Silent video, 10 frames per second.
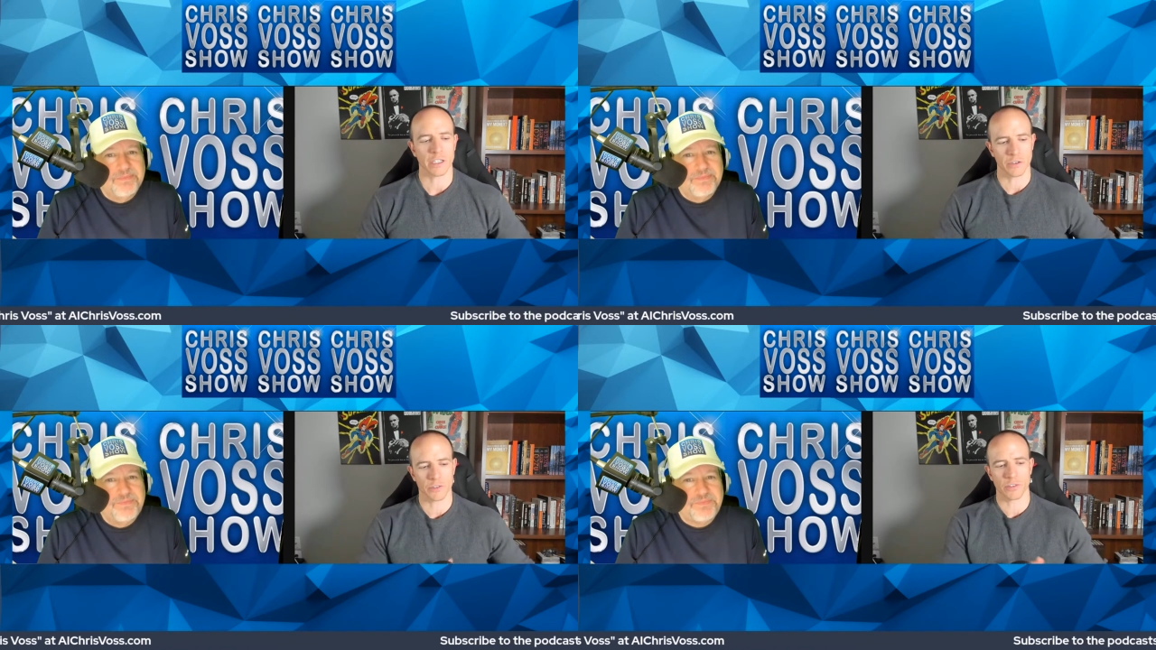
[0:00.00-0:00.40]

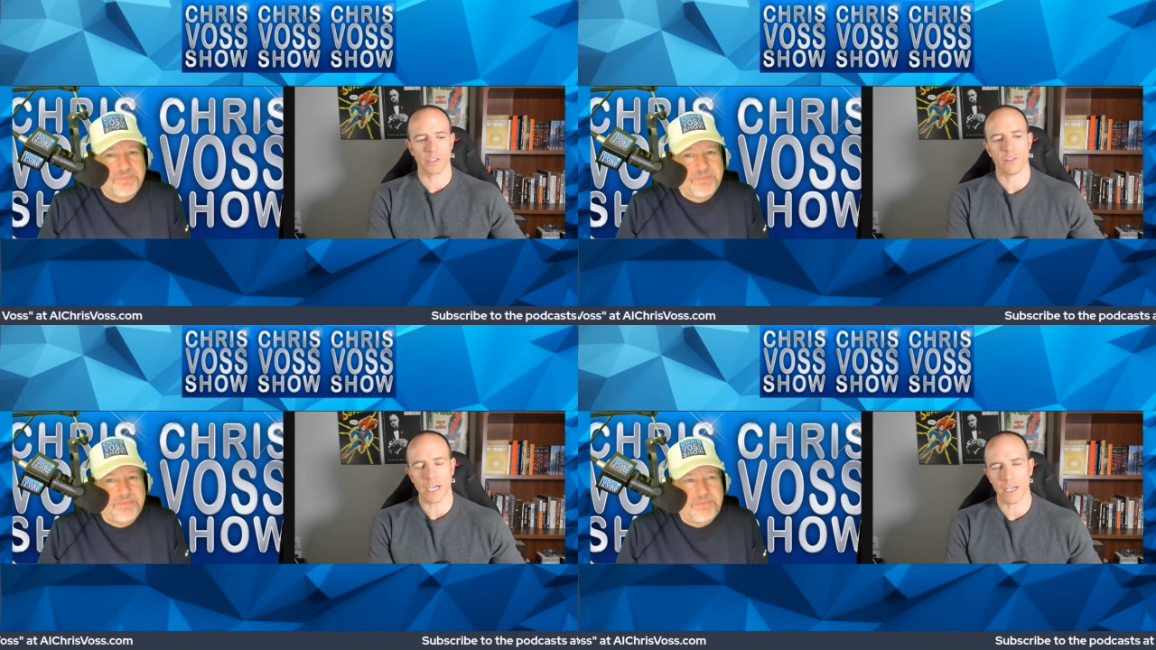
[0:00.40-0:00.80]
Speaker 1: you'll see
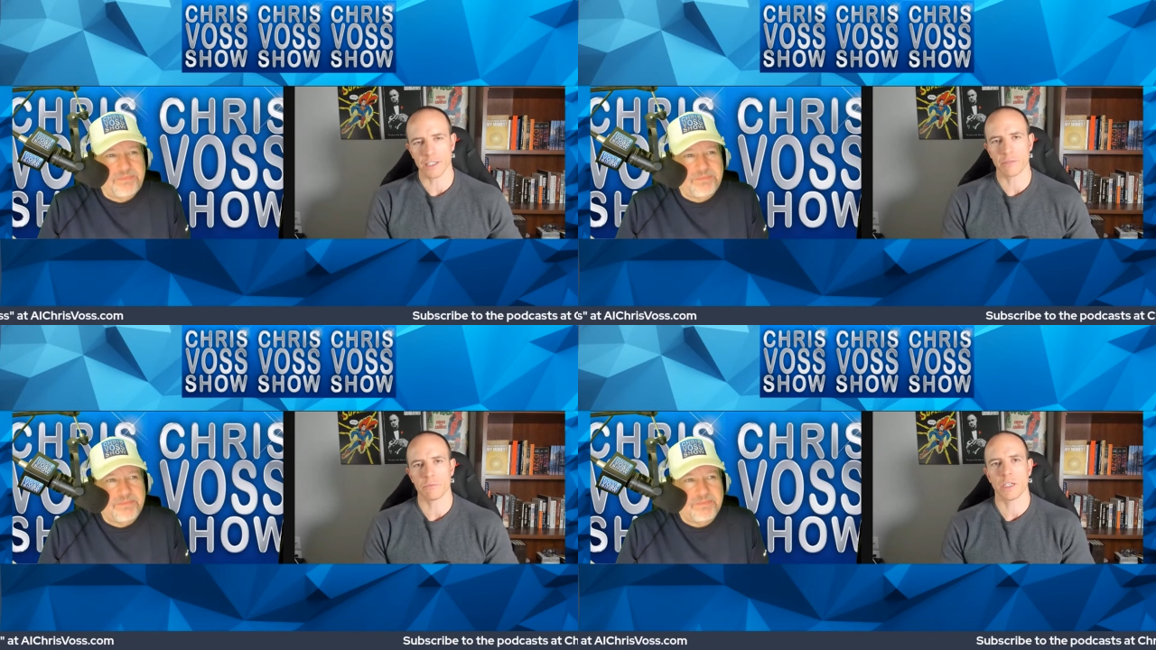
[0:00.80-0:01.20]
a lot
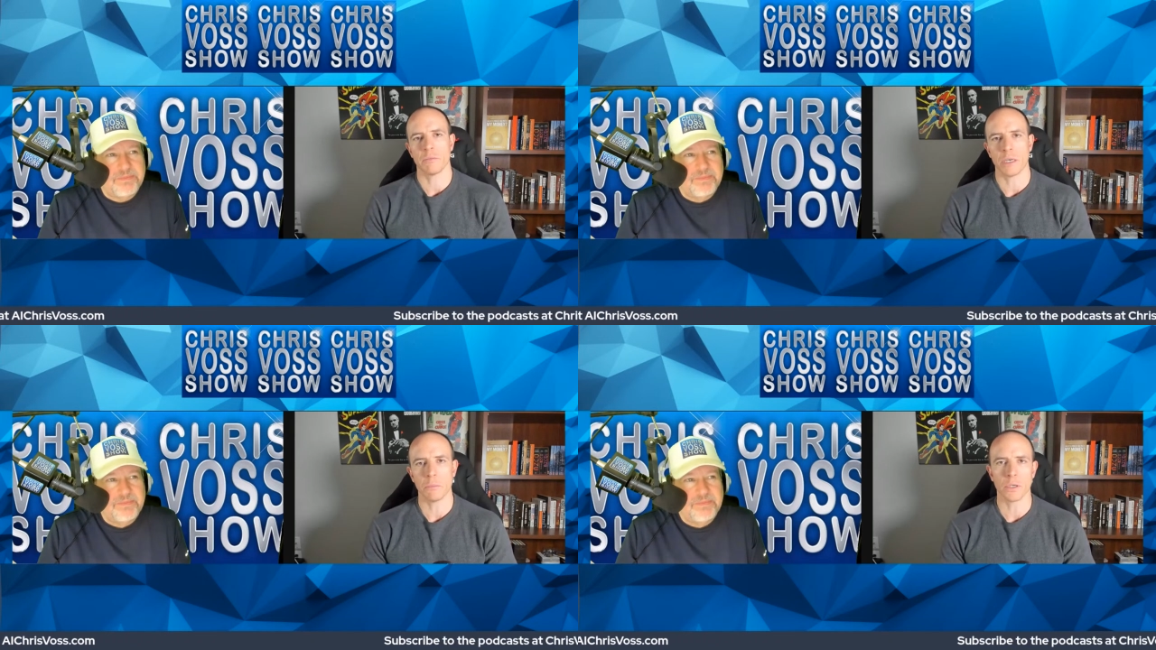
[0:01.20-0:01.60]
in in
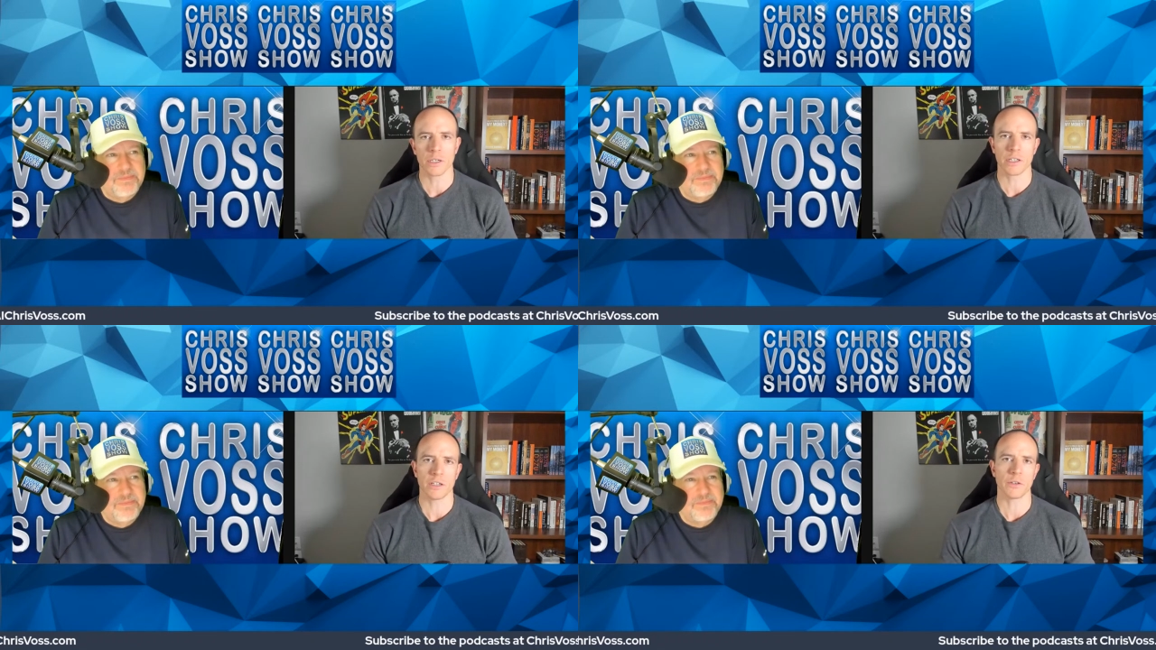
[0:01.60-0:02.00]
my
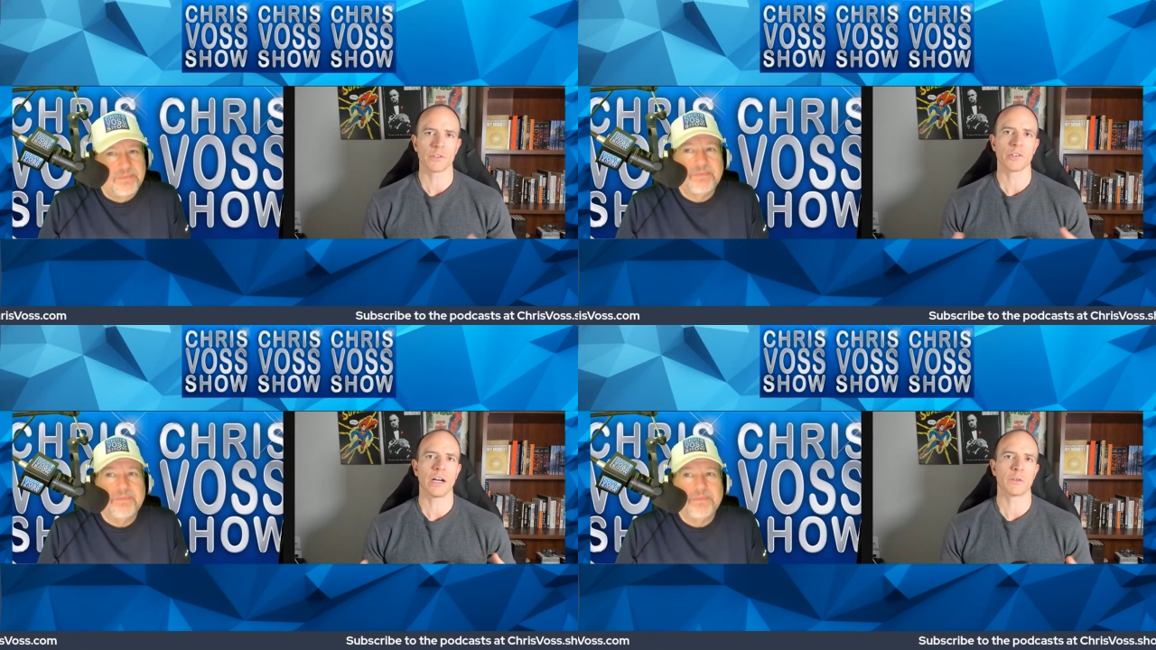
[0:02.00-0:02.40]
book you know there's
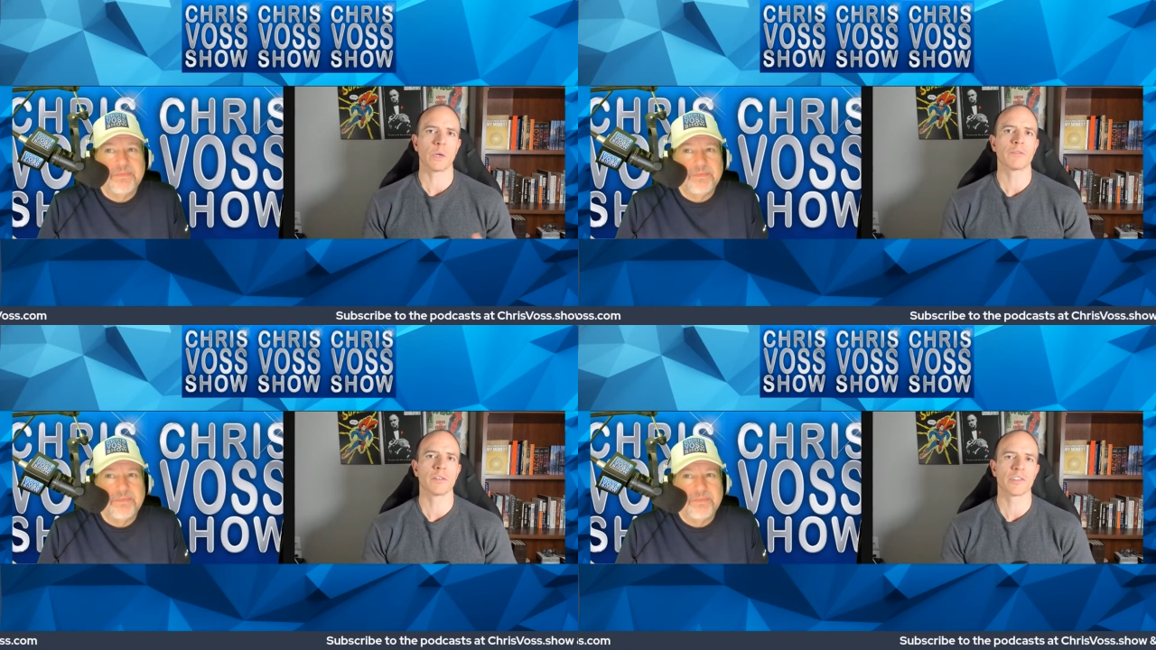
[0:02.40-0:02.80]
a lot of
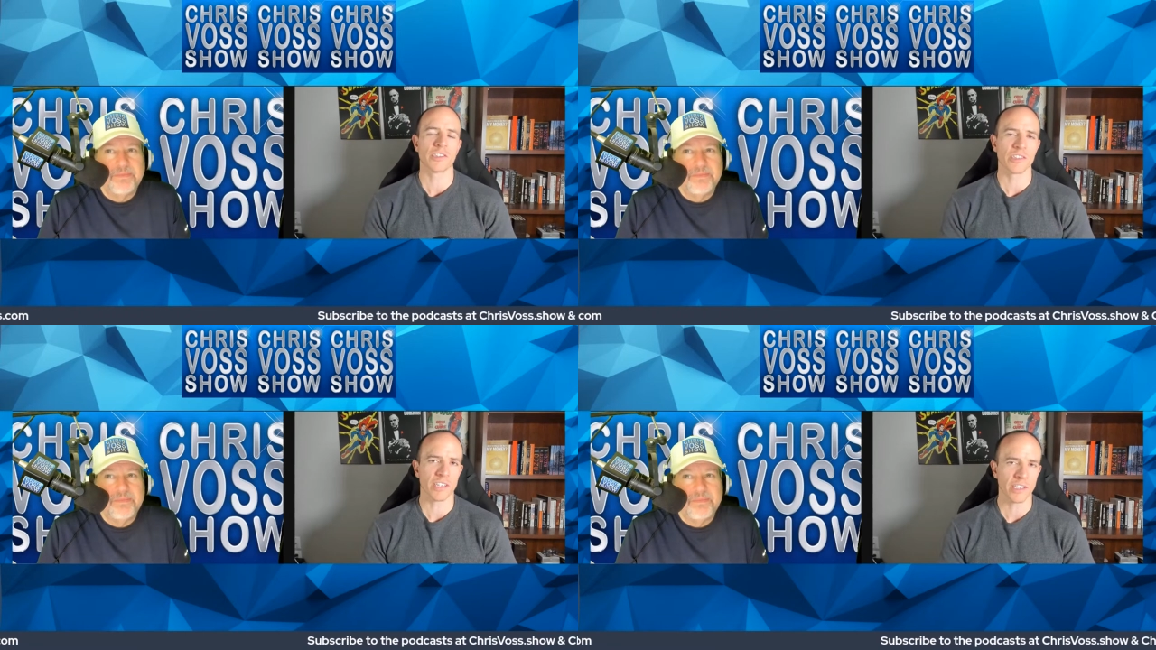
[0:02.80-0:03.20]

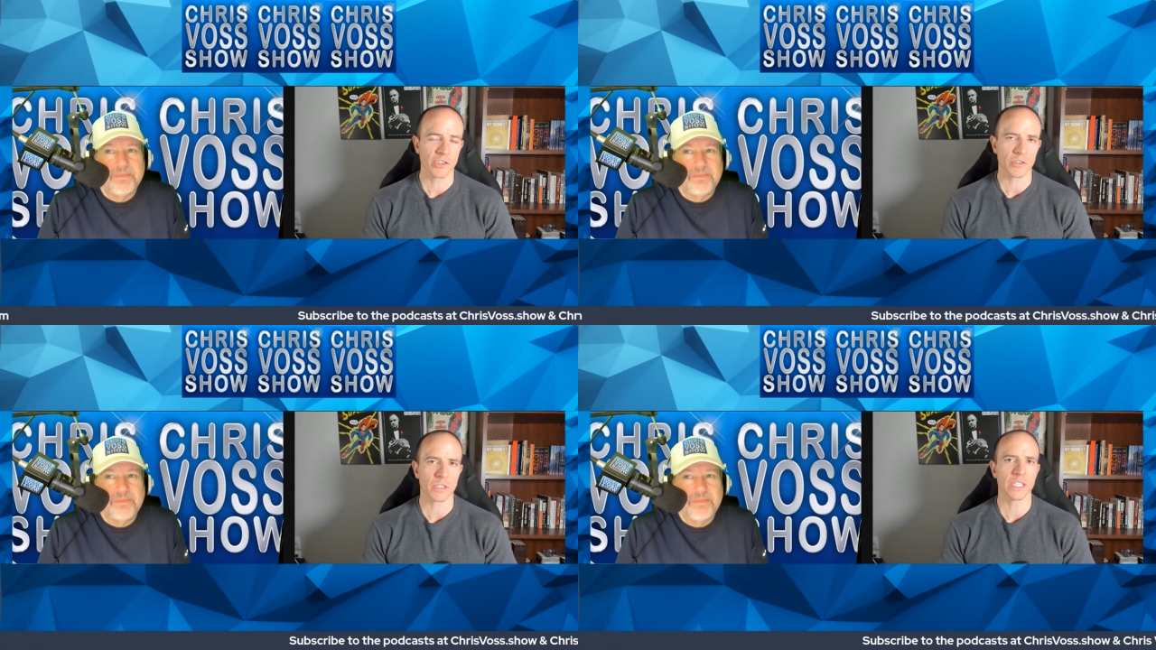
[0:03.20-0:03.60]
references to
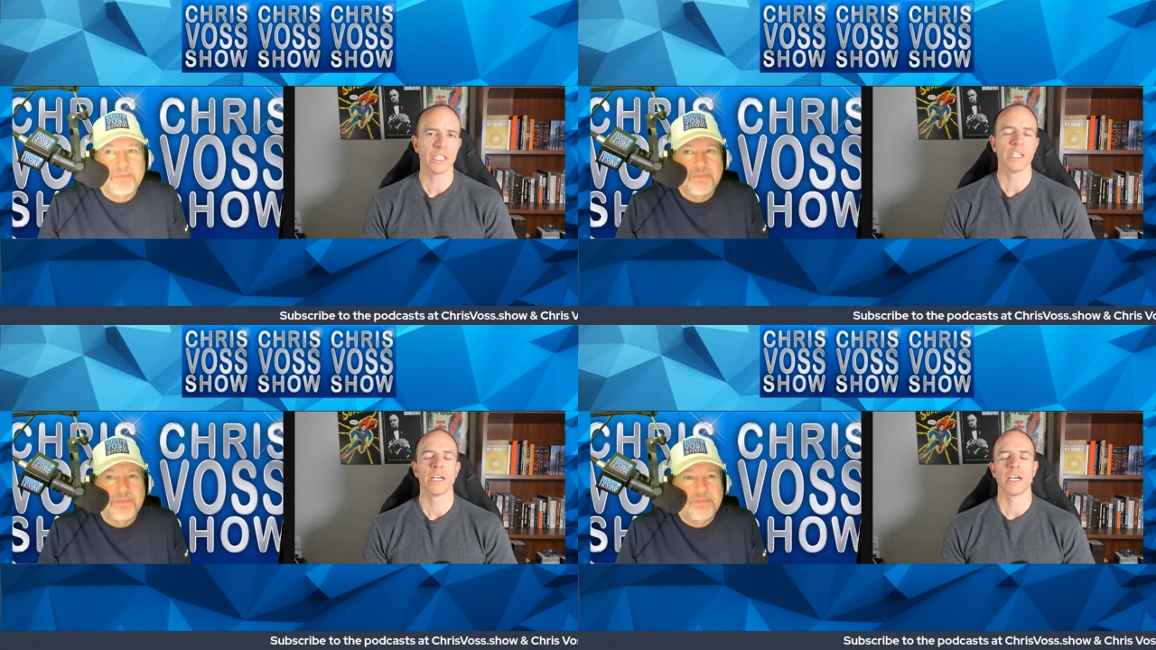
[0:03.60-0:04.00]
history
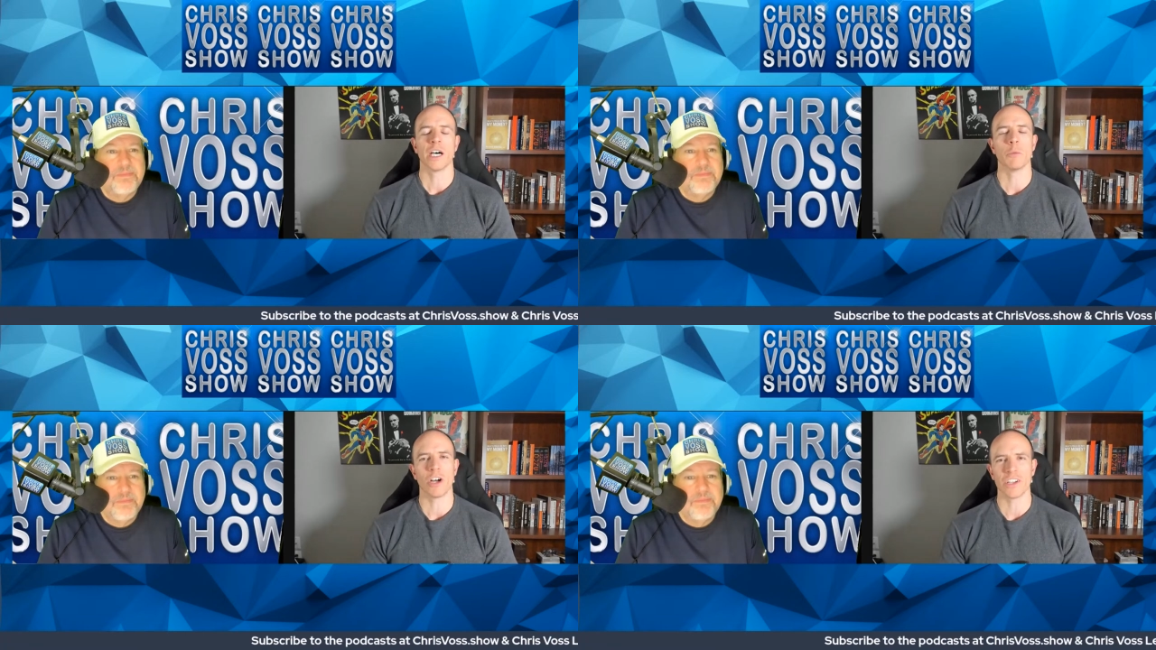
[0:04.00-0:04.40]

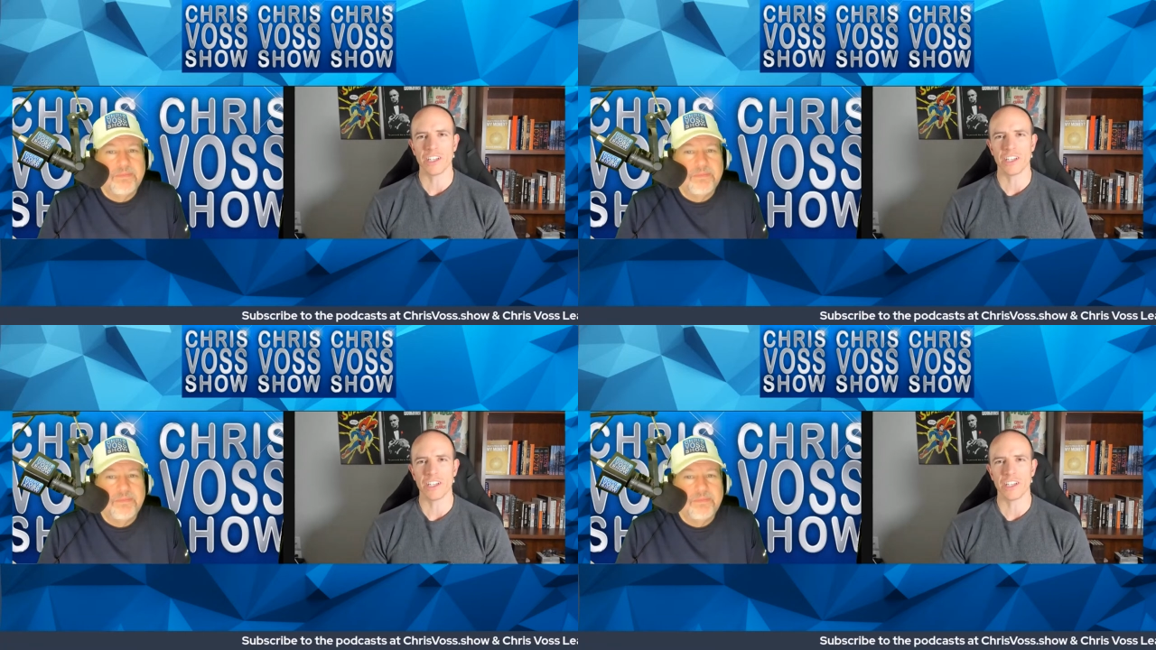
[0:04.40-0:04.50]
um, a lot of mm-hmm.